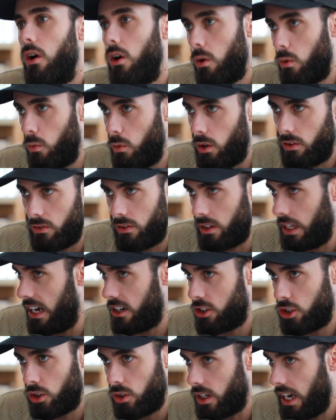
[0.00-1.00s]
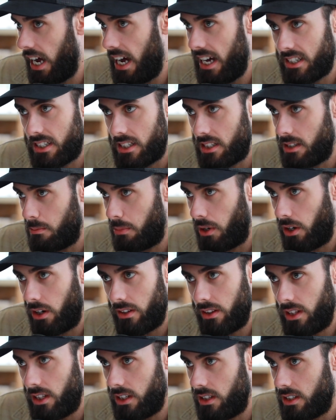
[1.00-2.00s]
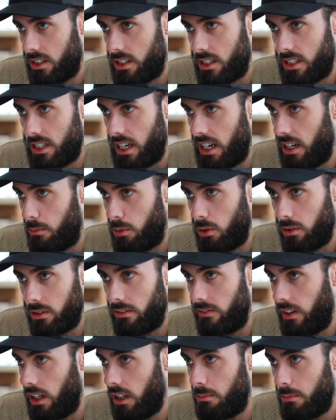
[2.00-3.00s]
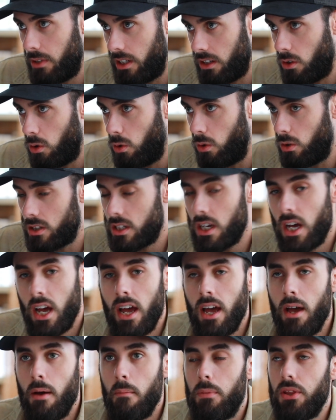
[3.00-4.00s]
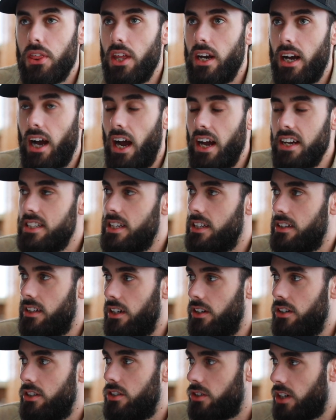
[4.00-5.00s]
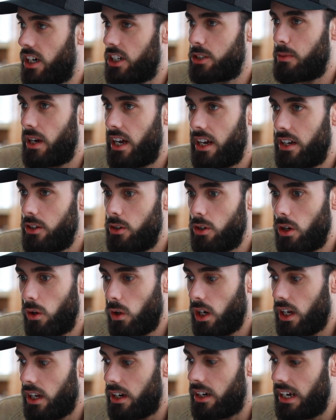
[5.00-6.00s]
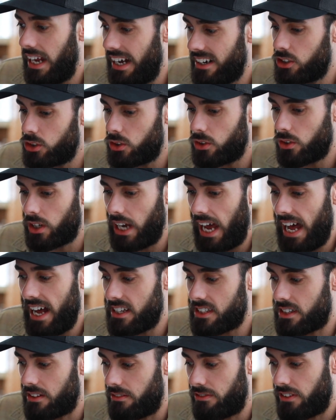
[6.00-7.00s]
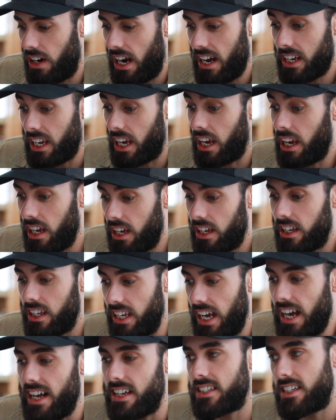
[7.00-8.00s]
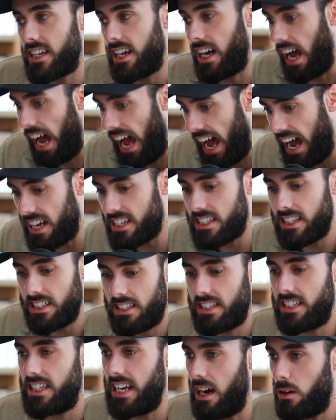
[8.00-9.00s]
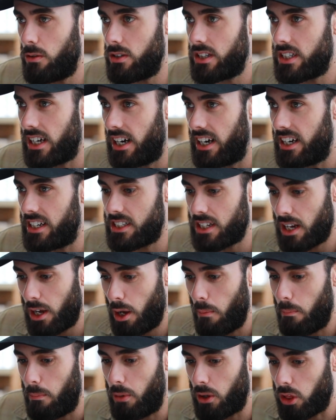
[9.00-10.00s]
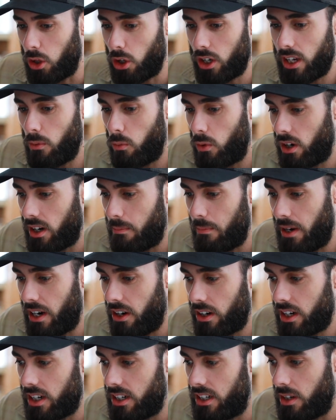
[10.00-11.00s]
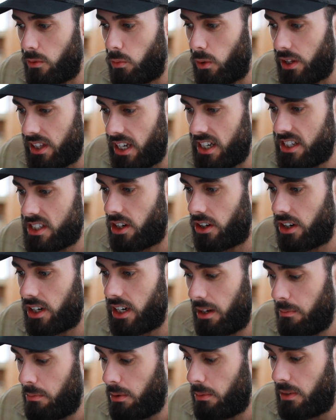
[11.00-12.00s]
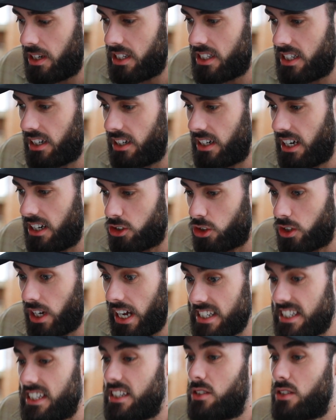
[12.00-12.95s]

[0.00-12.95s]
Well, natural gas isn't part of the sustainable development goals. But then I sit there and scratch my head and you go, natural gas and fracking, yes, has its downsides, but look at what America did when they started implementing natural gas.